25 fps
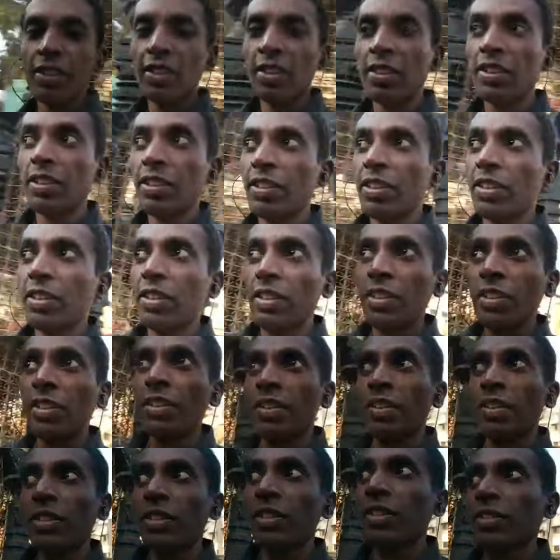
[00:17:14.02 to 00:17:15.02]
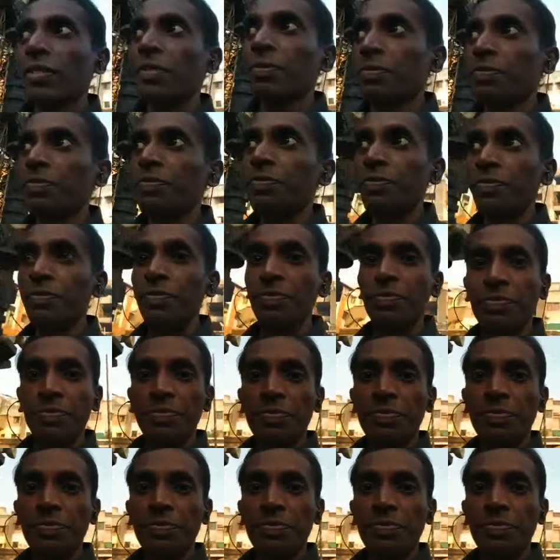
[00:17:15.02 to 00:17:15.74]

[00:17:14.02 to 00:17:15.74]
No one is speaking in this clip.